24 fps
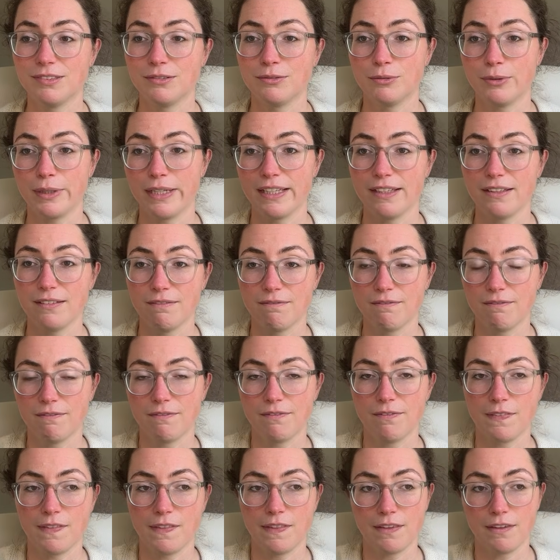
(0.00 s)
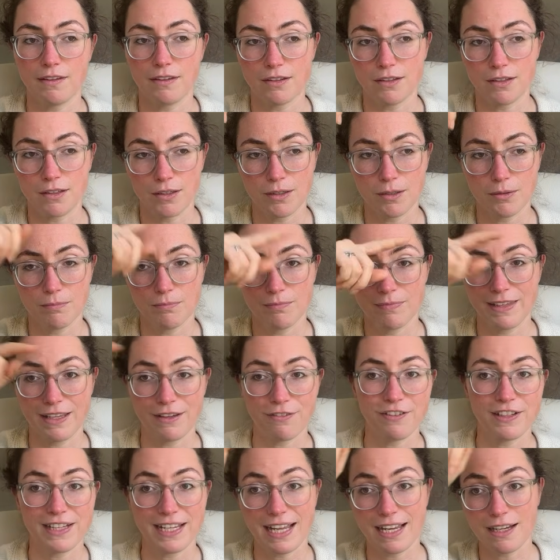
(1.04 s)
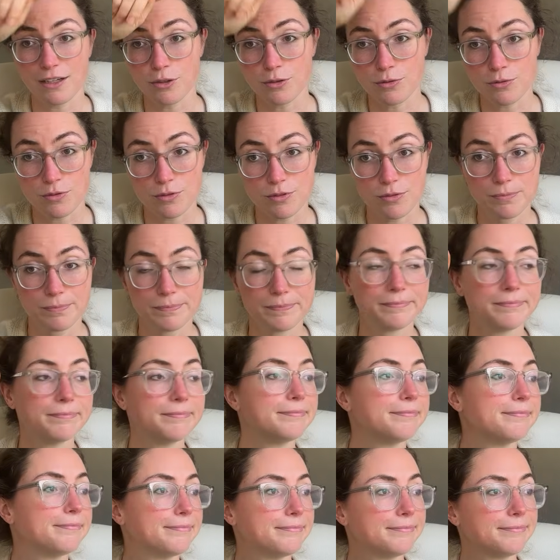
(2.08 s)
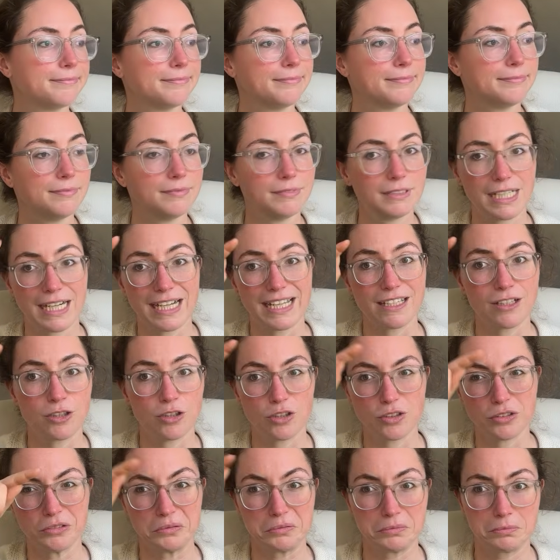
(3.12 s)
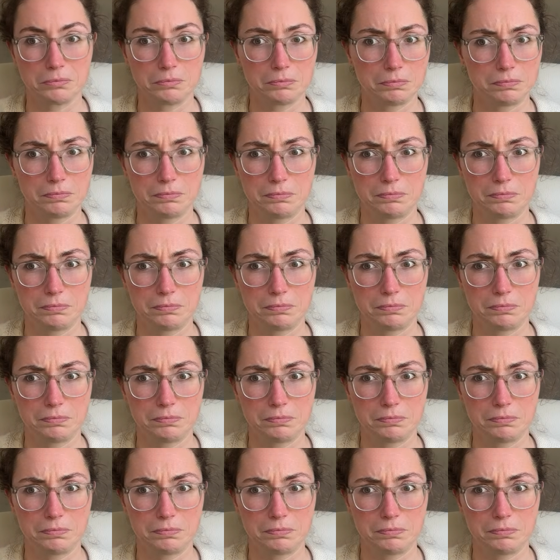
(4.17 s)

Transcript: with the Deathly Hallows icon